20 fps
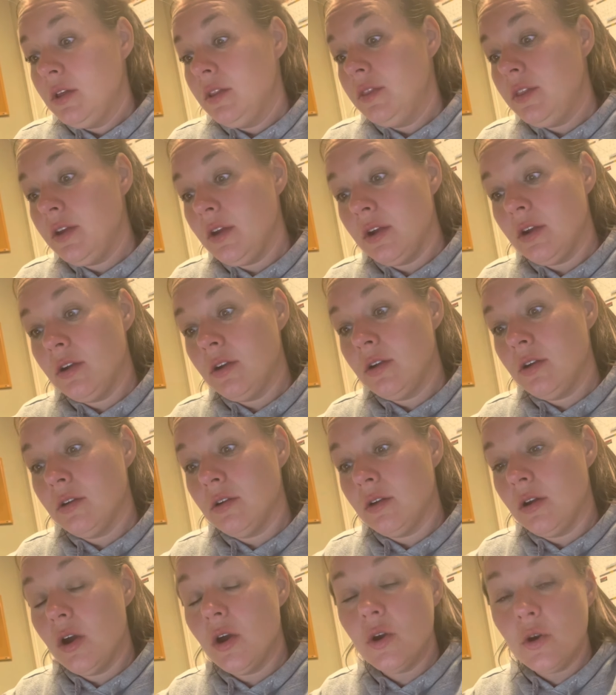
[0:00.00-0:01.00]
their
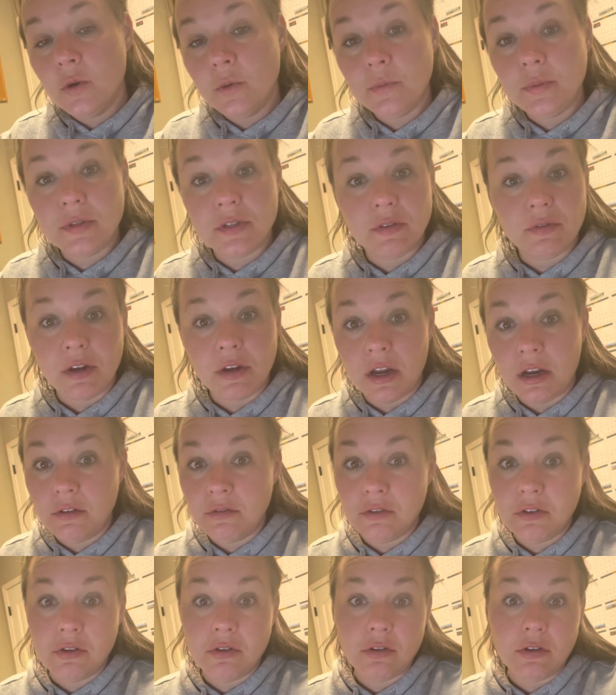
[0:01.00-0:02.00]
hopes of kind
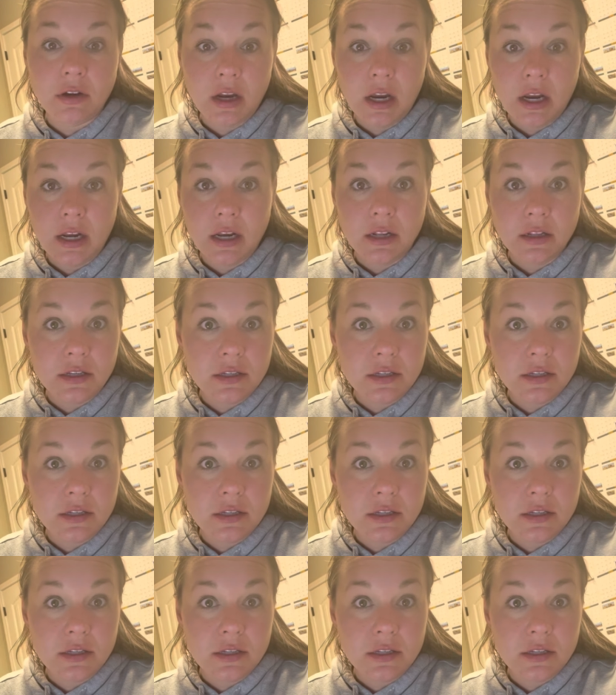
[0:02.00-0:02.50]
of creating